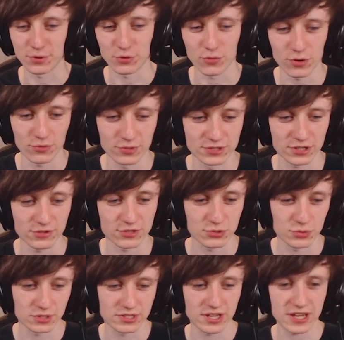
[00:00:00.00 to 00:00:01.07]
But what we'll do
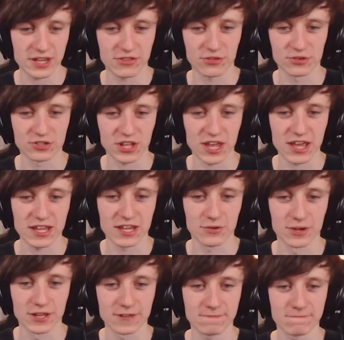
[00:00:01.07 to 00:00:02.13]
is we'll take those
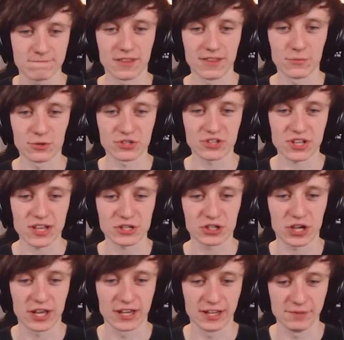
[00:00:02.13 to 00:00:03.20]
anyway, and then we'll slash
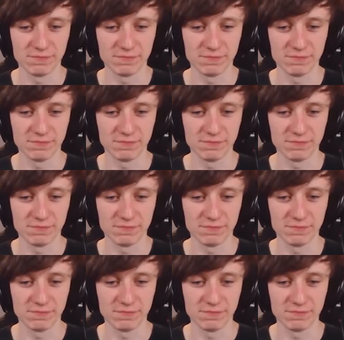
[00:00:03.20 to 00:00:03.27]
kill